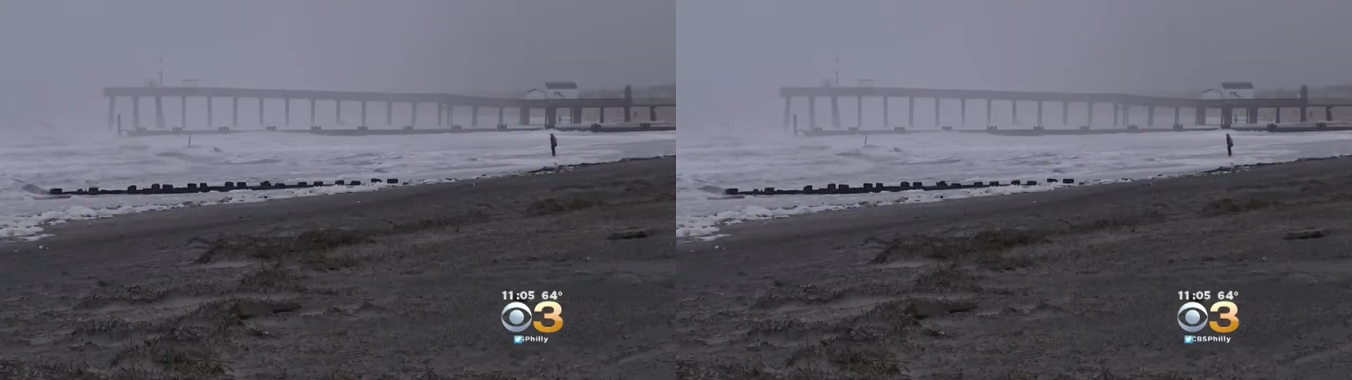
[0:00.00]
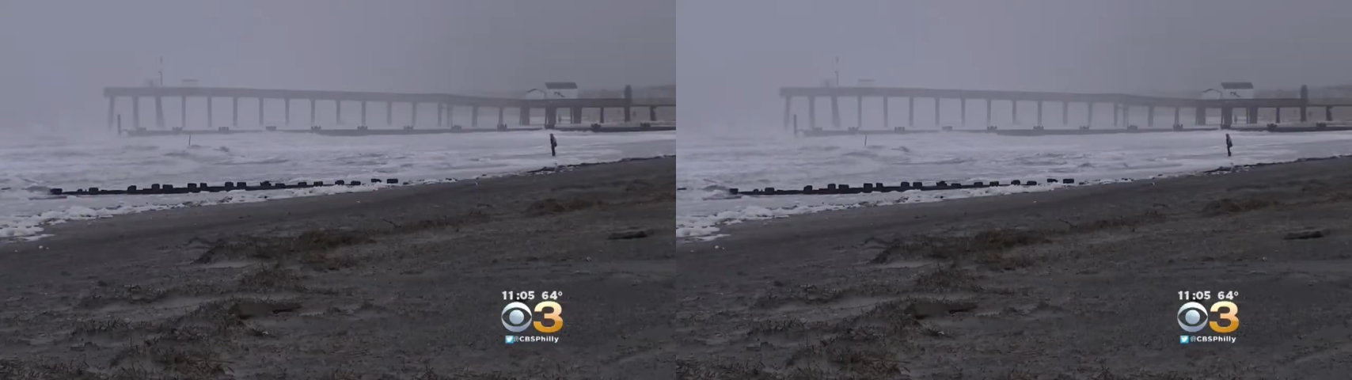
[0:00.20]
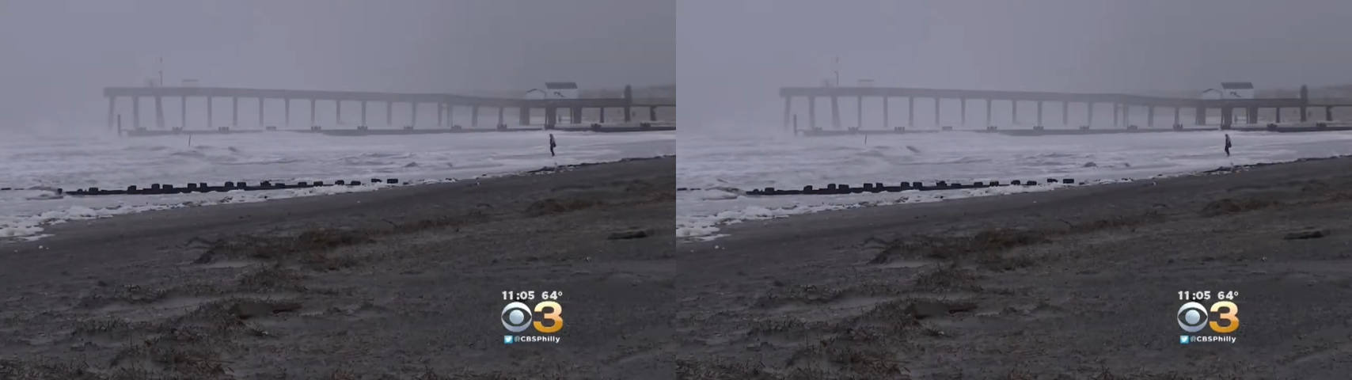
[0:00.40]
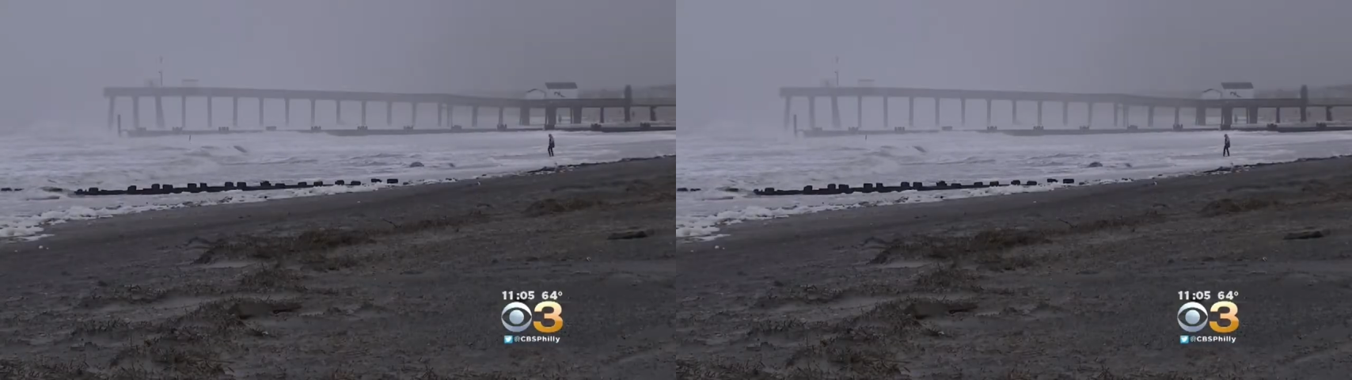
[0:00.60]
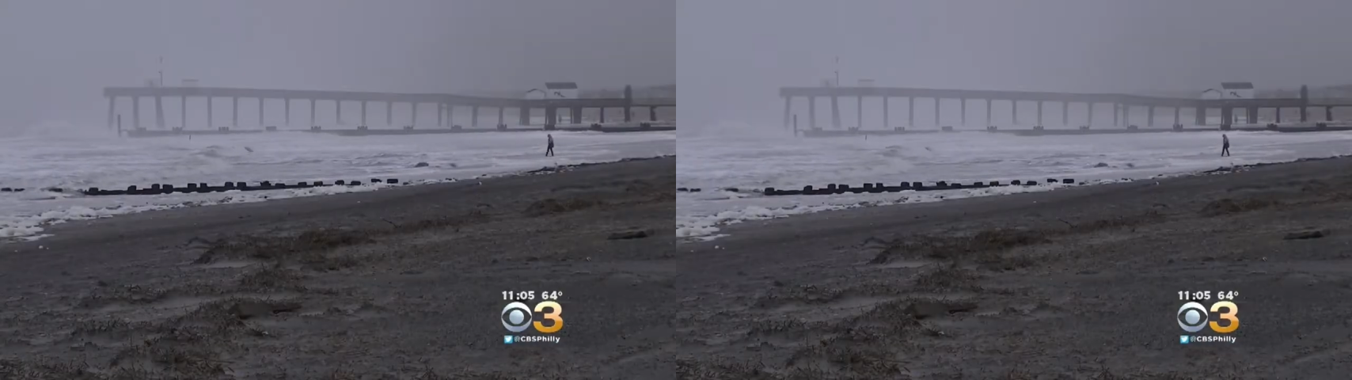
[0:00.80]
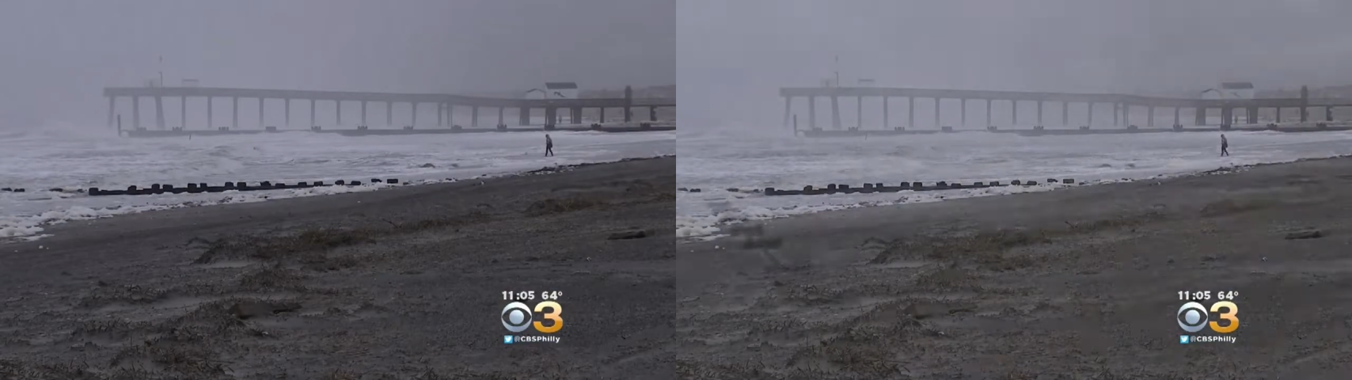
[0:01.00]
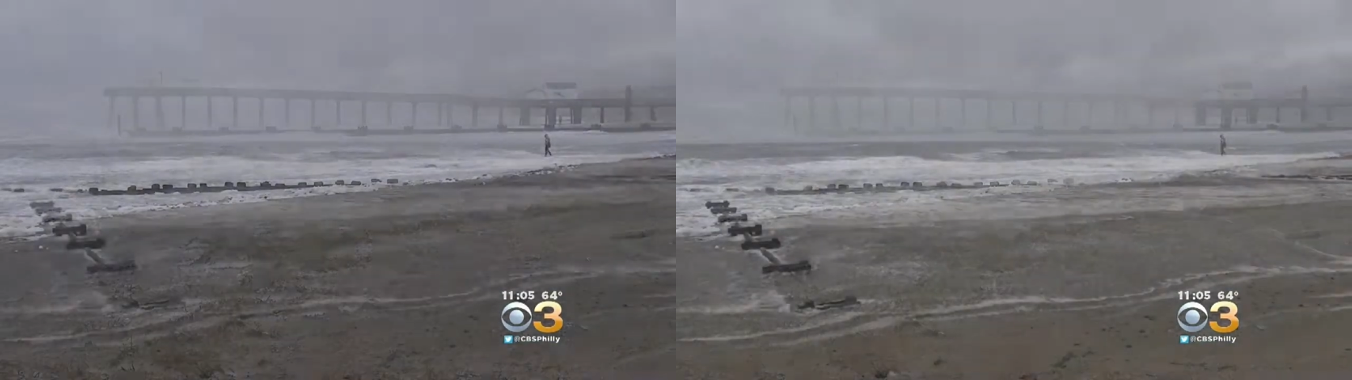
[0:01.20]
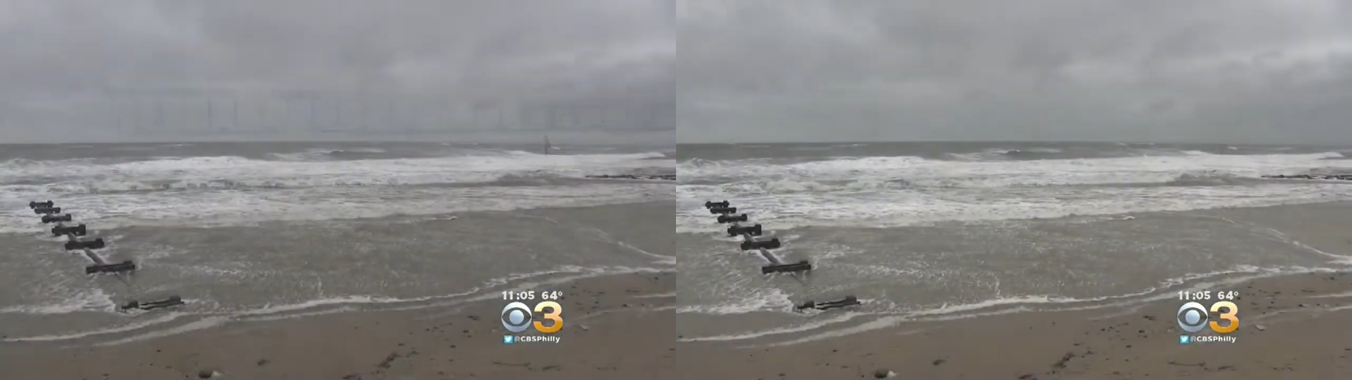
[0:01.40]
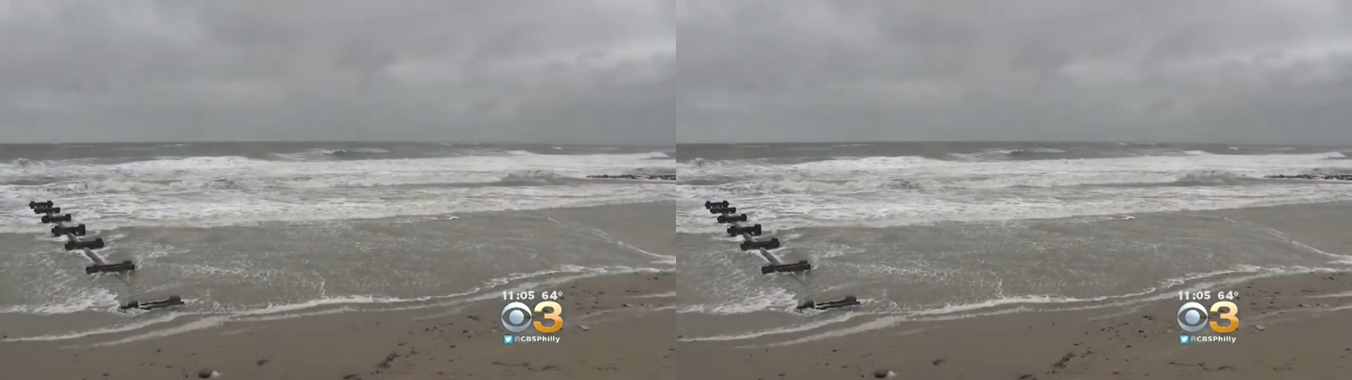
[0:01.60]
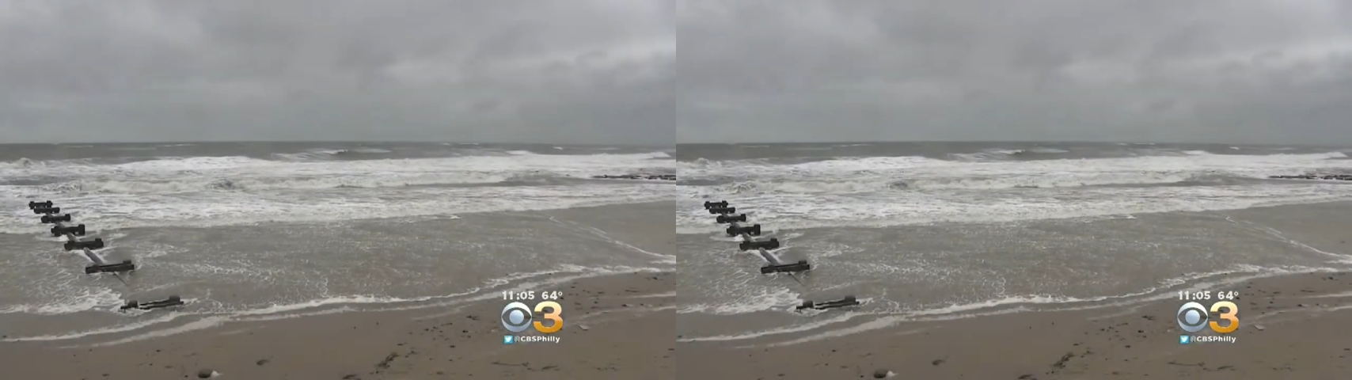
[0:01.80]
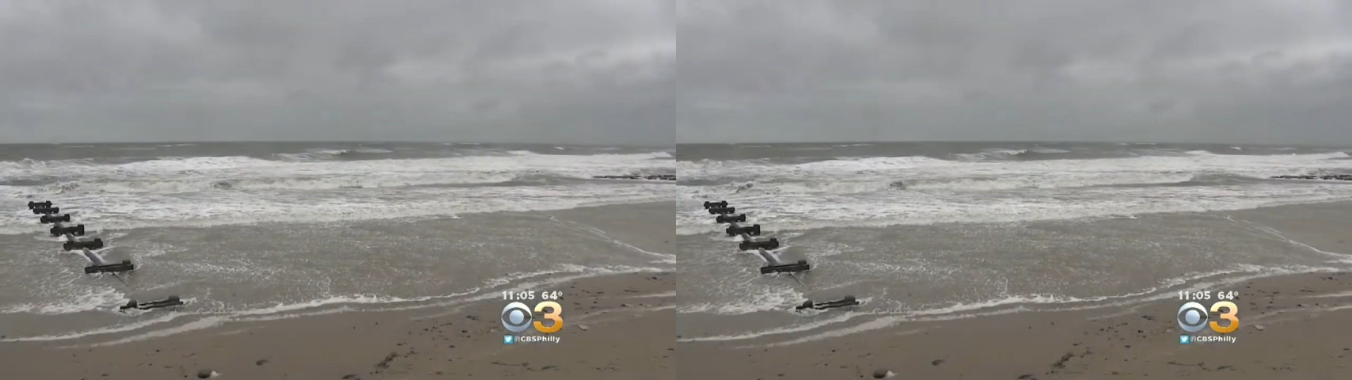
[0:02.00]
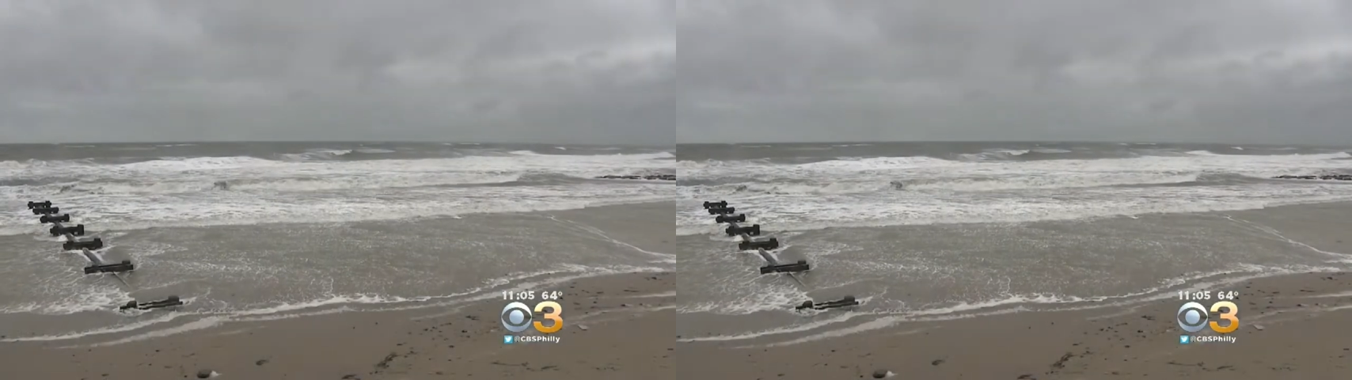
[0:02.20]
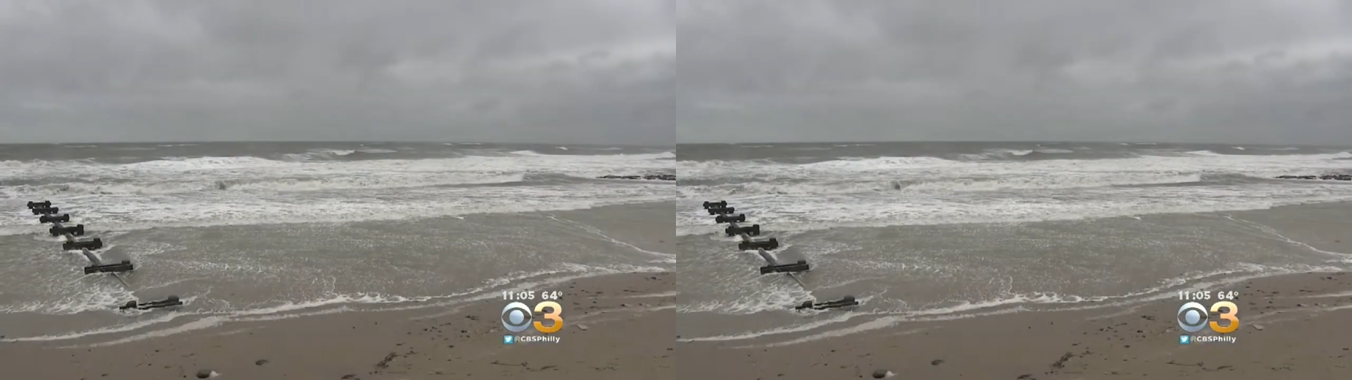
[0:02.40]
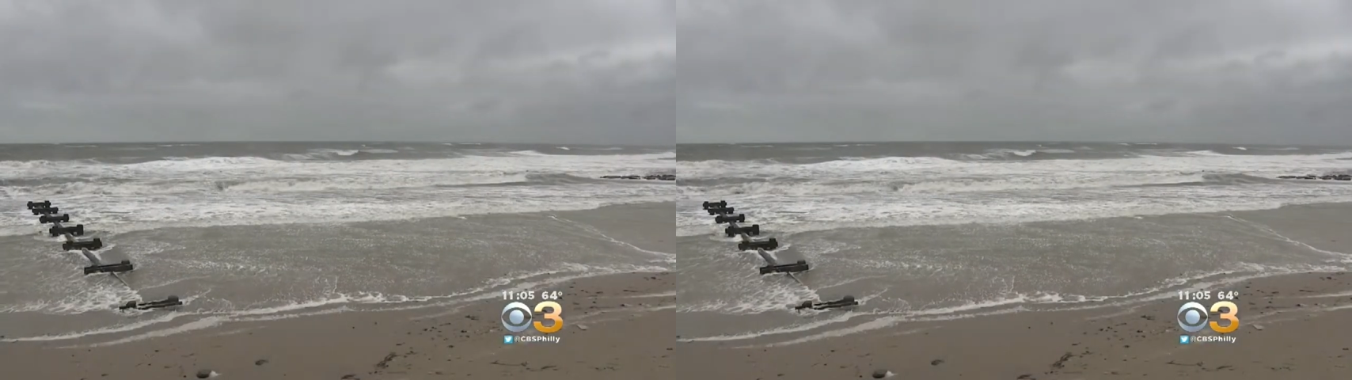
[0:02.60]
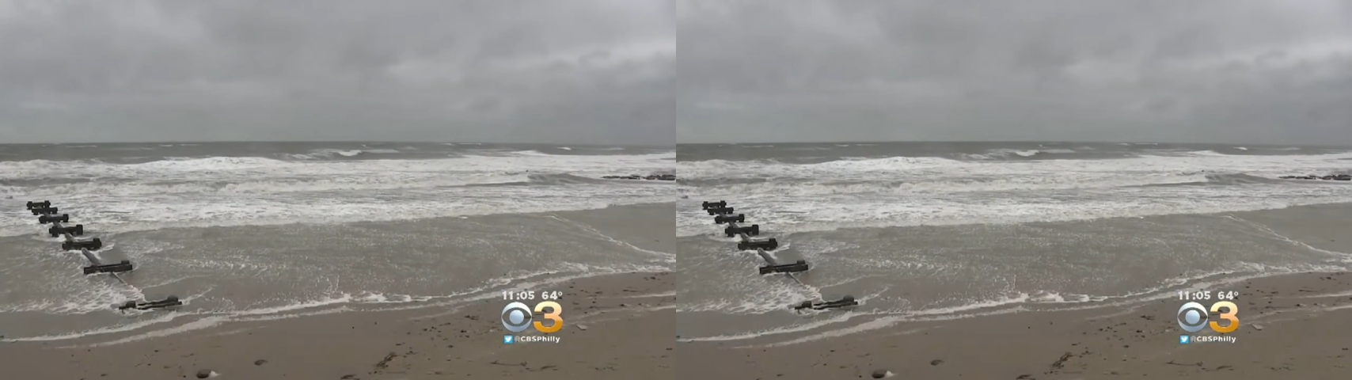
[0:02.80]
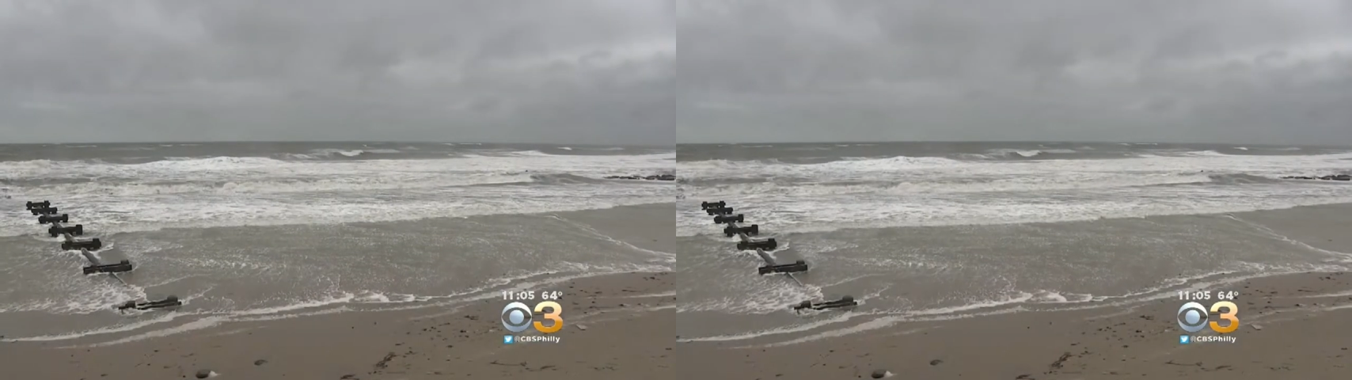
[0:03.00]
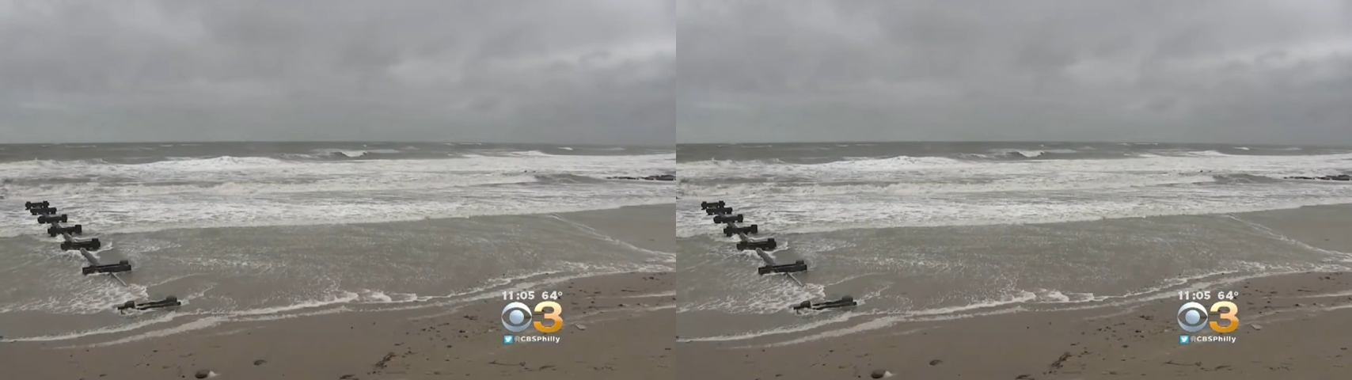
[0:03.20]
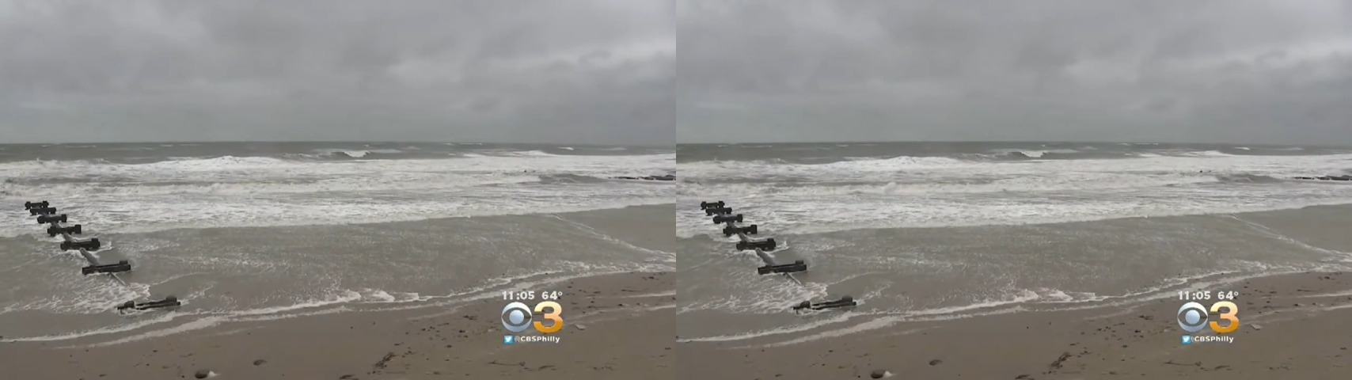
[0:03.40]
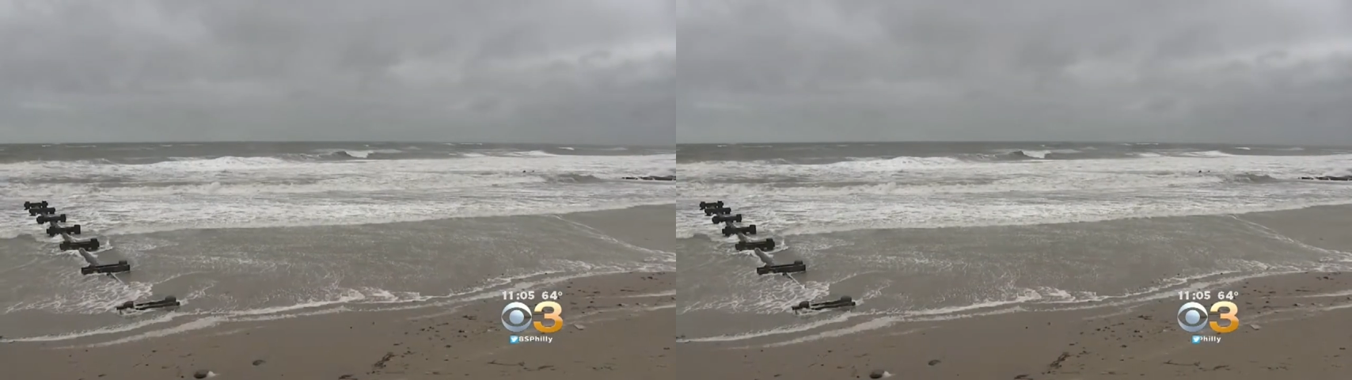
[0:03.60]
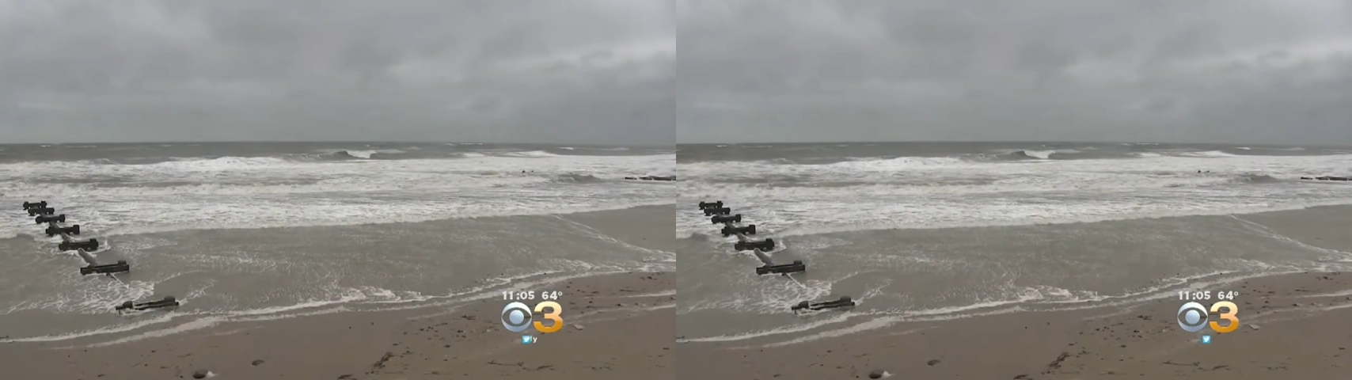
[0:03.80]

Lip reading: (no speaker visible)